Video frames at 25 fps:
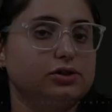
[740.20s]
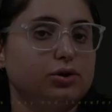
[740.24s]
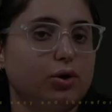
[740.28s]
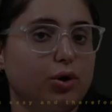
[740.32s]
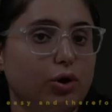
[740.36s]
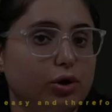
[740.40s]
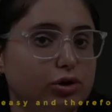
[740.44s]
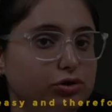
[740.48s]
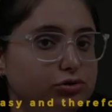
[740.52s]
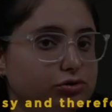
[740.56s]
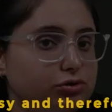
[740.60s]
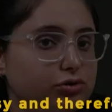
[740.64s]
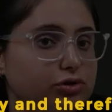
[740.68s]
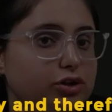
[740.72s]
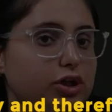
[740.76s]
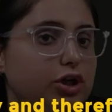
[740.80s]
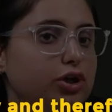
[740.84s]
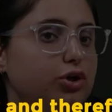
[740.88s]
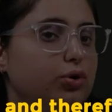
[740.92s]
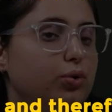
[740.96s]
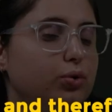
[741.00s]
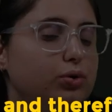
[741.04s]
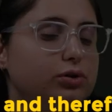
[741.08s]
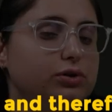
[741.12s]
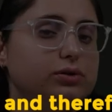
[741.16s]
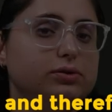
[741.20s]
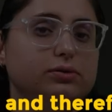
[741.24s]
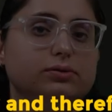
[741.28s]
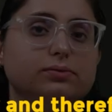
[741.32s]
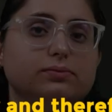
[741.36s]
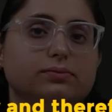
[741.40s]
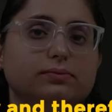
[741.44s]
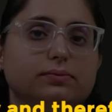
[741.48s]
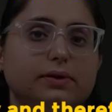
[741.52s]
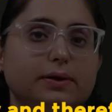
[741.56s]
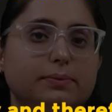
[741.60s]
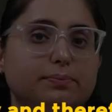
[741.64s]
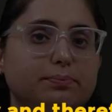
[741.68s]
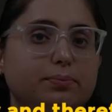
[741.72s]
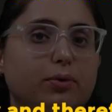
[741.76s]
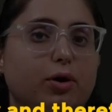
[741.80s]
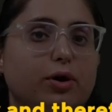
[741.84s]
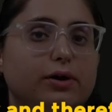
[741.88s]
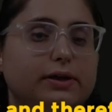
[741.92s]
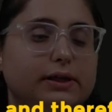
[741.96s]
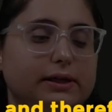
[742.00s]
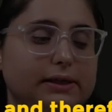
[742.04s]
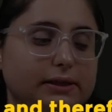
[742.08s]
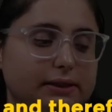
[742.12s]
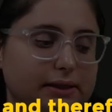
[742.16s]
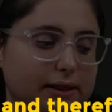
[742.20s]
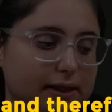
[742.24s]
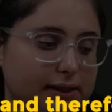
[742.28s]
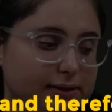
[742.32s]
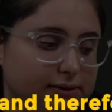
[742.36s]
is also the no important